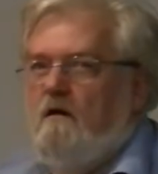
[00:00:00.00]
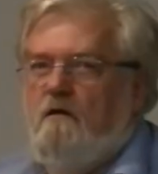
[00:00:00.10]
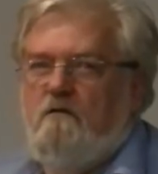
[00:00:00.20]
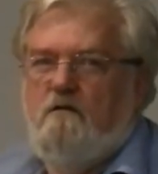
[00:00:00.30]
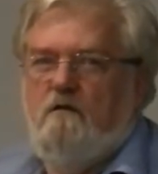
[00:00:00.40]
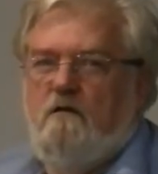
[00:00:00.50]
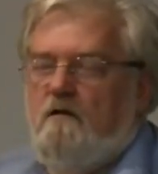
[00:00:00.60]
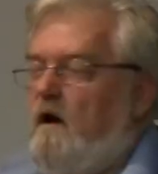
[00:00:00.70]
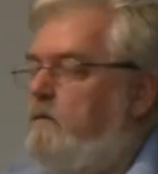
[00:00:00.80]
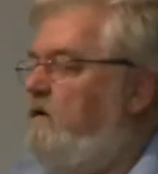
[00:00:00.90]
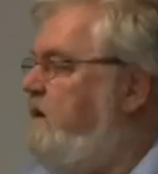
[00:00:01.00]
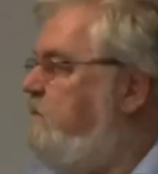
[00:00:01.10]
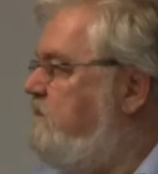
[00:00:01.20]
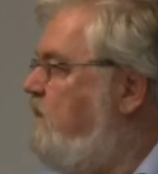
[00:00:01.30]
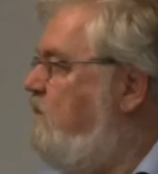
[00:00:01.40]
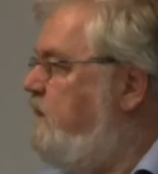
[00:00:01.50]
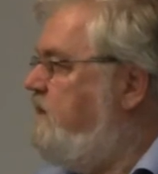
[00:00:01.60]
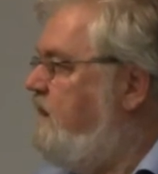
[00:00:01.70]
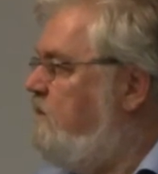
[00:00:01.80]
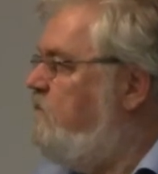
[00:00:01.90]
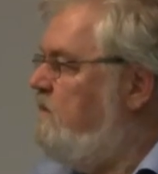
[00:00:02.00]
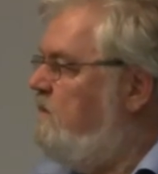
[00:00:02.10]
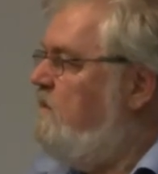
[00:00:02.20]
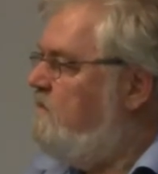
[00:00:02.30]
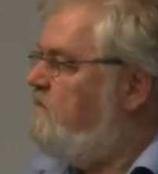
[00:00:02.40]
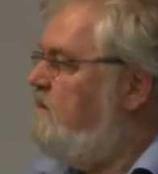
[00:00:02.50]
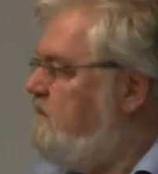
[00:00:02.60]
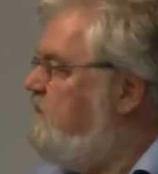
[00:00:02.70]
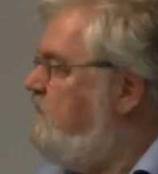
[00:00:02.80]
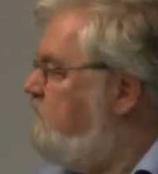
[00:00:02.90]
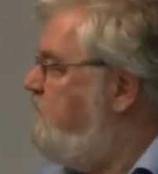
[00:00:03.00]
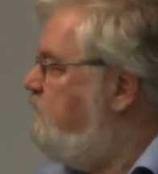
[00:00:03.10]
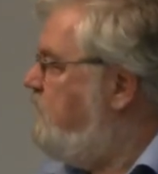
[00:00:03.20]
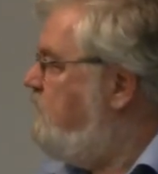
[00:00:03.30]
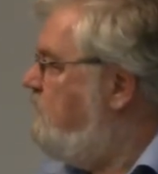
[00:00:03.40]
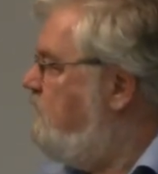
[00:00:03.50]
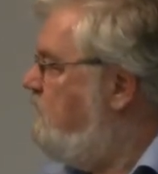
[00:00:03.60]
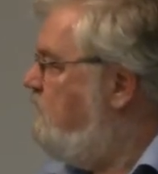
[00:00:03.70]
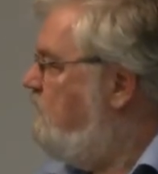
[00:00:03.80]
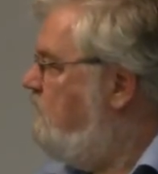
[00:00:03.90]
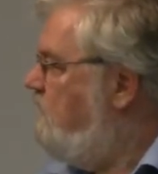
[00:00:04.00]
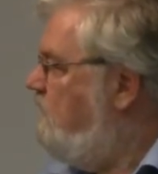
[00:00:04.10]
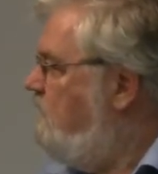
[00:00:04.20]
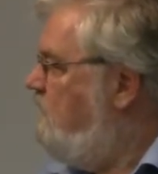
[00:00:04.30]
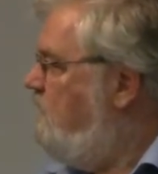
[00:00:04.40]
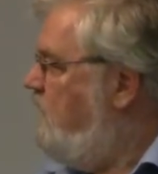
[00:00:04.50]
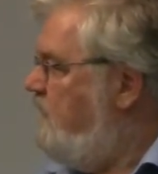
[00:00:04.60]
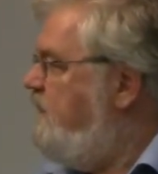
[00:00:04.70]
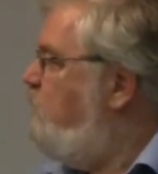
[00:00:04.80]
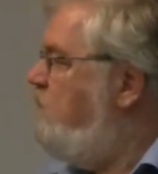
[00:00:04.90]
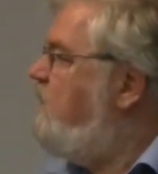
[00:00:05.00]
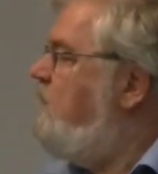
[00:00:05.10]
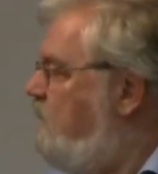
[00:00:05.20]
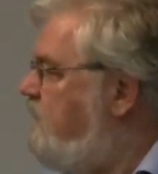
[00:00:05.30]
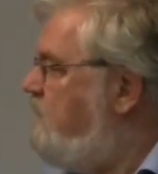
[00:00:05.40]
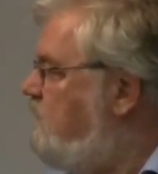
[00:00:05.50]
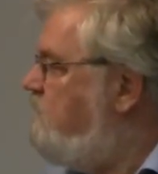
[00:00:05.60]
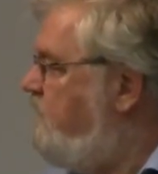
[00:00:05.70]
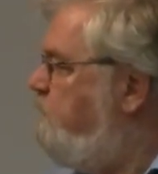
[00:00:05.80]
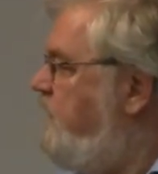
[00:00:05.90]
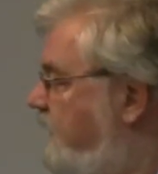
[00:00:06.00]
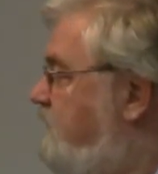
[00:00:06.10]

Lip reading: a couple of people told me they were scared to kill somebody. And they wouldn't know they killed somebody